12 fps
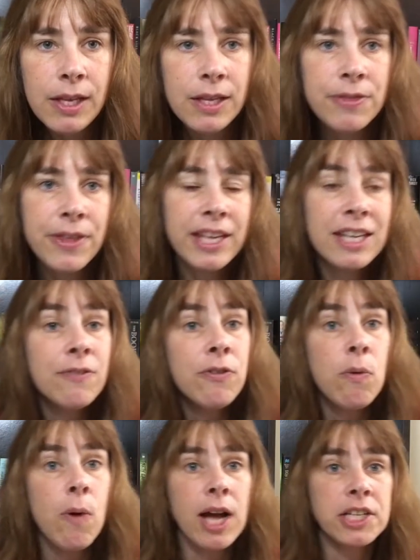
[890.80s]
thank you for
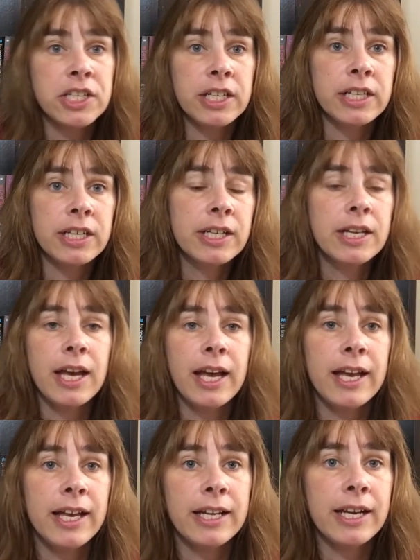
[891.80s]
watching,
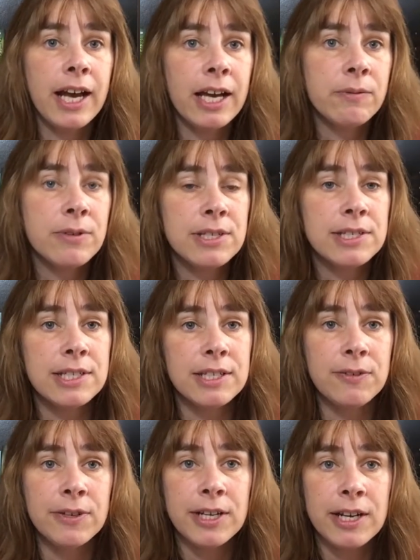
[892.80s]
and I will see you
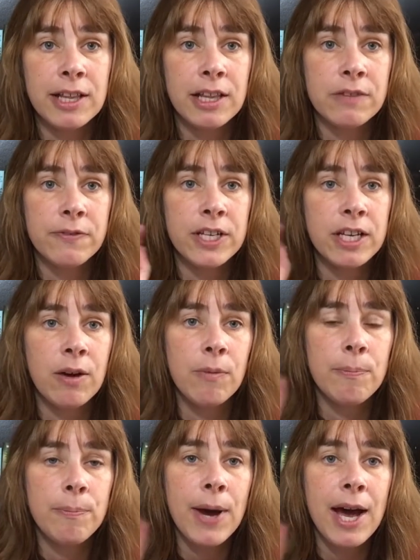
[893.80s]
in another video.
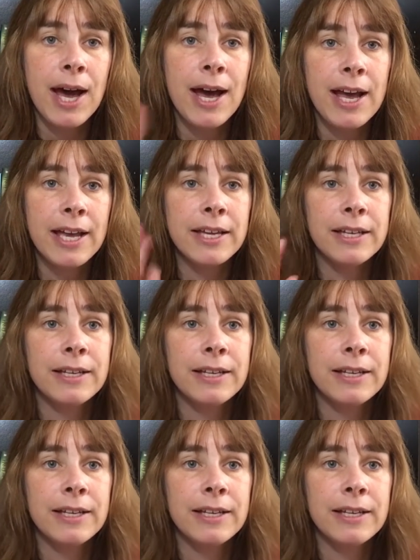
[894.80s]
Bye!